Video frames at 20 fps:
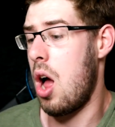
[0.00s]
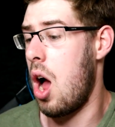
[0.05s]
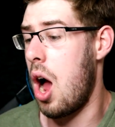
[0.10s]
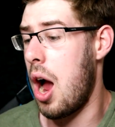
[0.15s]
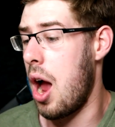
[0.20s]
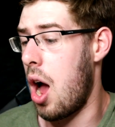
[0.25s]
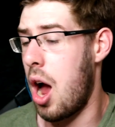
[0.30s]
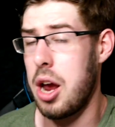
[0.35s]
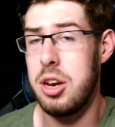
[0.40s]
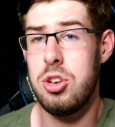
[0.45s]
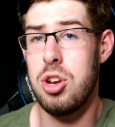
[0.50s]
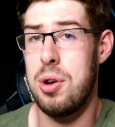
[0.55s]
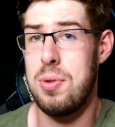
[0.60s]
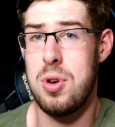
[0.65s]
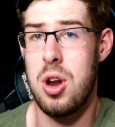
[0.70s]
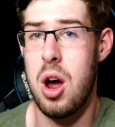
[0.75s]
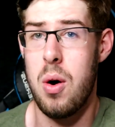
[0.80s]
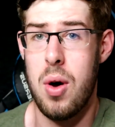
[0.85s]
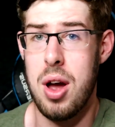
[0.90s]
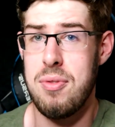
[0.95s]
I, I
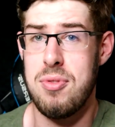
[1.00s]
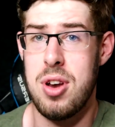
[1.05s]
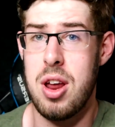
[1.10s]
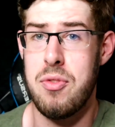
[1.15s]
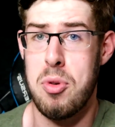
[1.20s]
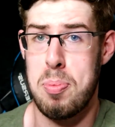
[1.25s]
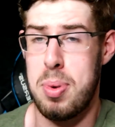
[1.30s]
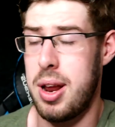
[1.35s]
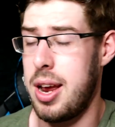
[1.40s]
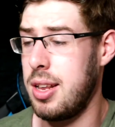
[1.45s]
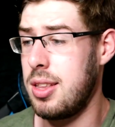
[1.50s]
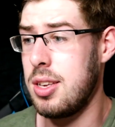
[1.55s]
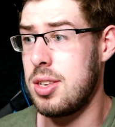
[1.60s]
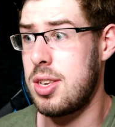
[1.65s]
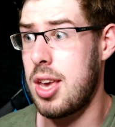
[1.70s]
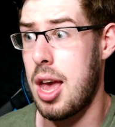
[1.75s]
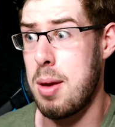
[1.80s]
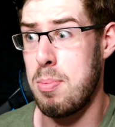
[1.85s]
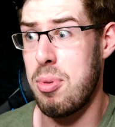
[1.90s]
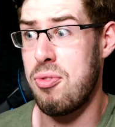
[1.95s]
don't know. I've never played this game